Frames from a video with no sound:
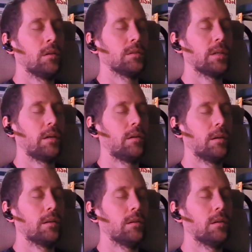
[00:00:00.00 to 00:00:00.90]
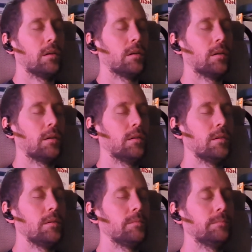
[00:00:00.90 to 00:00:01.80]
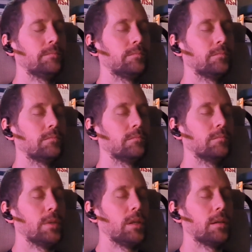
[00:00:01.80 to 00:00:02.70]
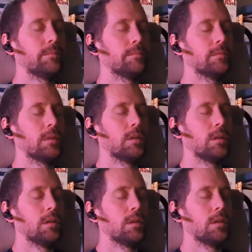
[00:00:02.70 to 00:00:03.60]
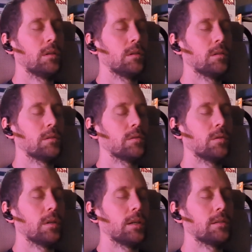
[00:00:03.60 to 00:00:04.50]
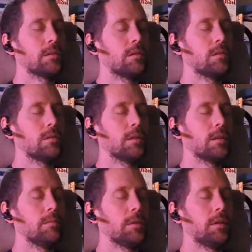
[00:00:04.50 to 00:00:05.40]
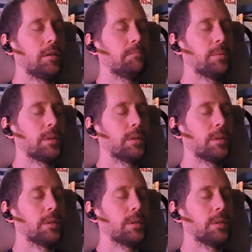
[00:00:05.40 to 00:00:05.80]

Tiring. But yeah. So I got surgery coming up,